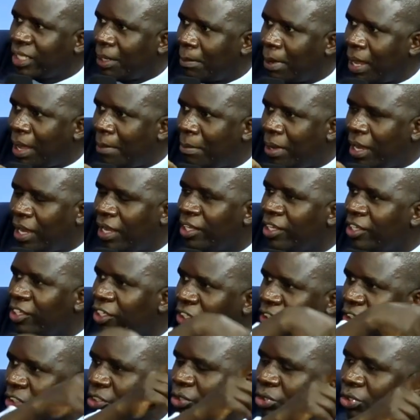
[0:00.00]
Ababa.
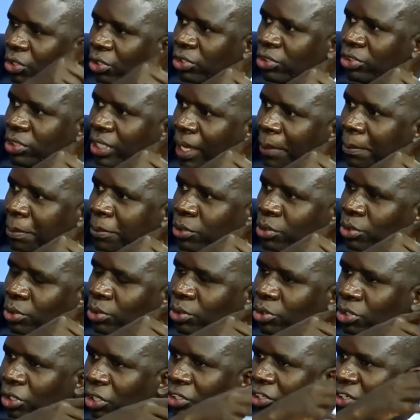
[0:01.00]
It goes up
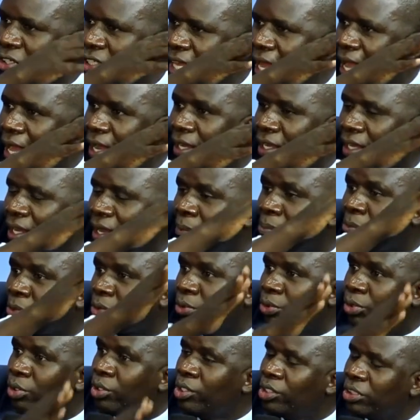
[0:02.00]
to Todonyang, up
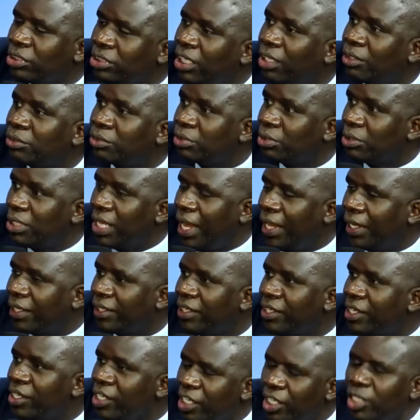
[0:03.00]
to South Sudan.
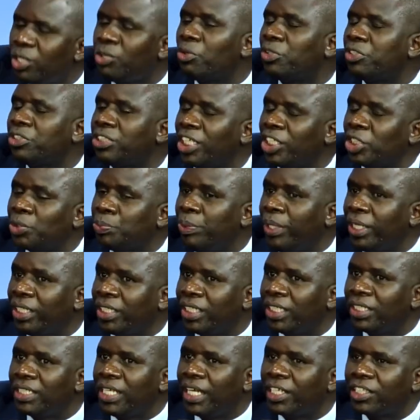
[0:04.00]
It was
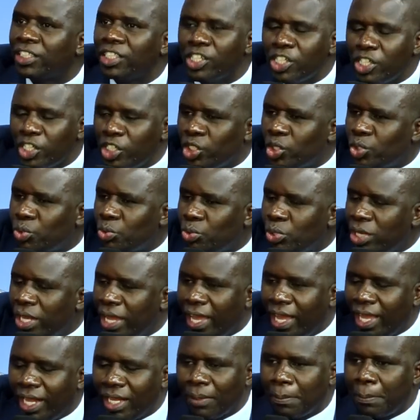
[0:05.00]
expected that it would
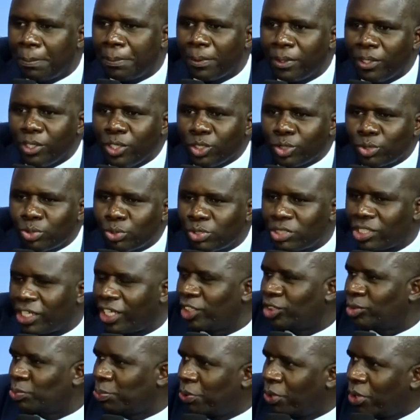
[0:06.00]
help to
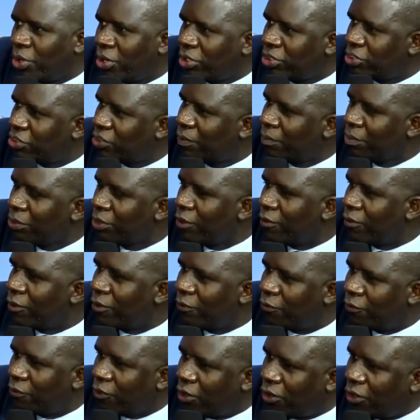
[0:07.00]
transport
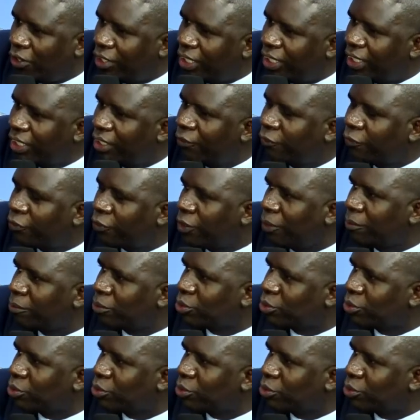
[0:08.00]
oil from